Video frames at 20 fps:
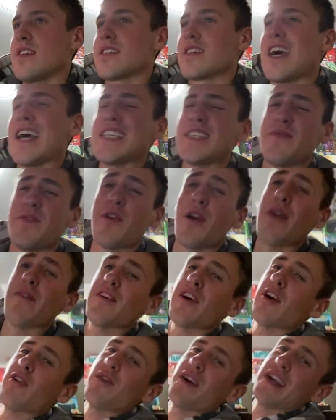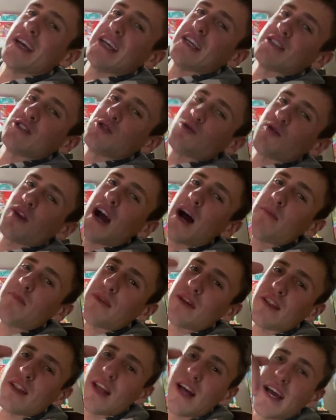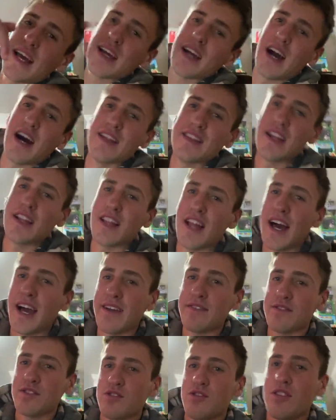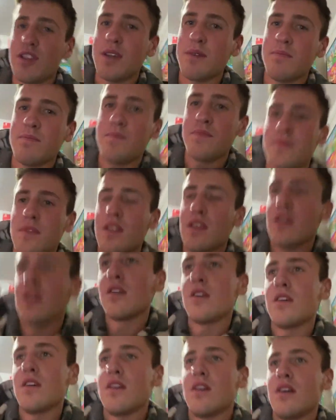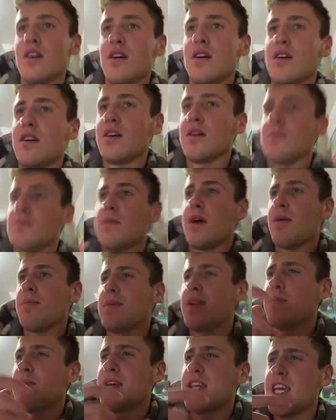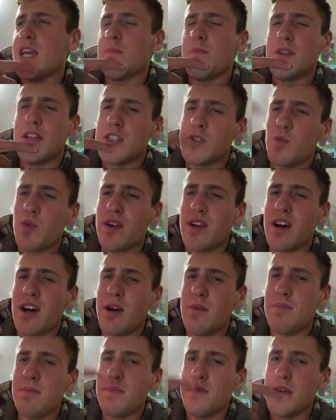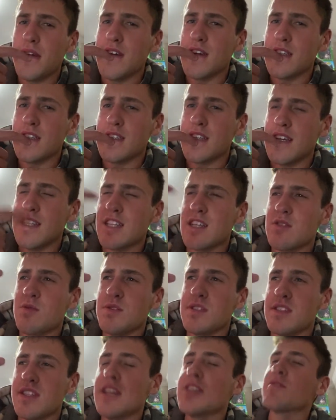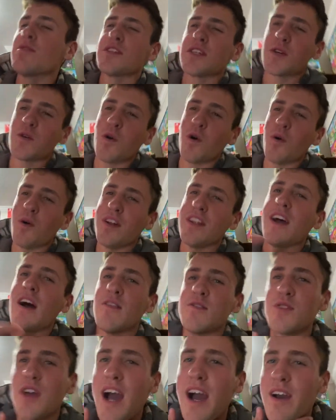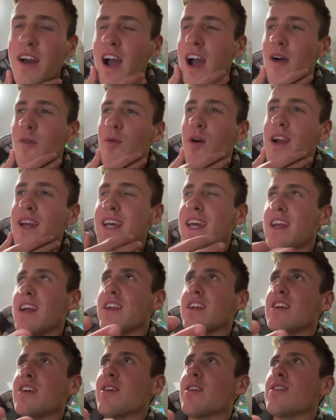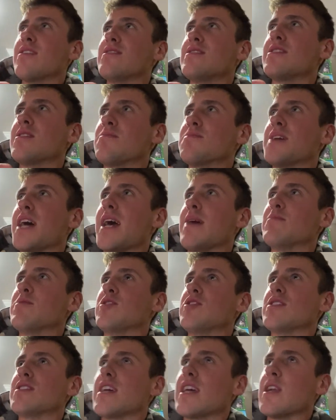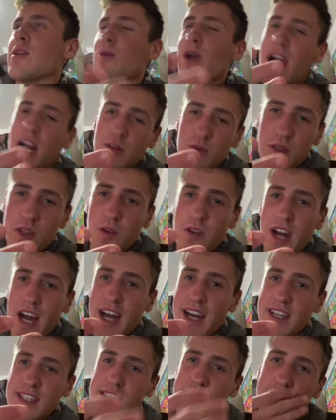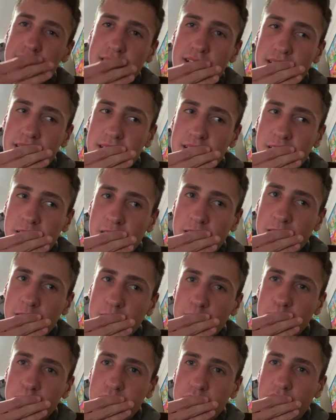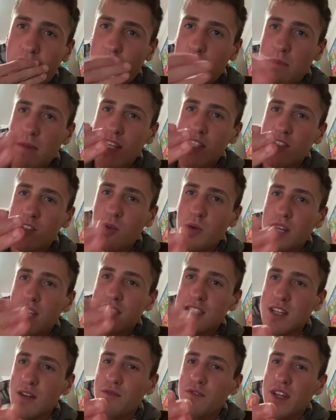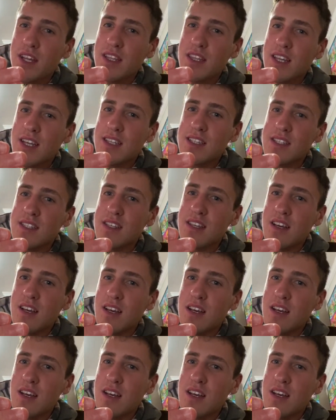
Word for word: Guys, if you haven't already, drop a like on the live stream. Um, I'm gonna be keeping this one up because like this was this was a cool one. Now I, was, I, I want to get on here sometimes and just interact with you guys. Um, I miss doing stuff like this.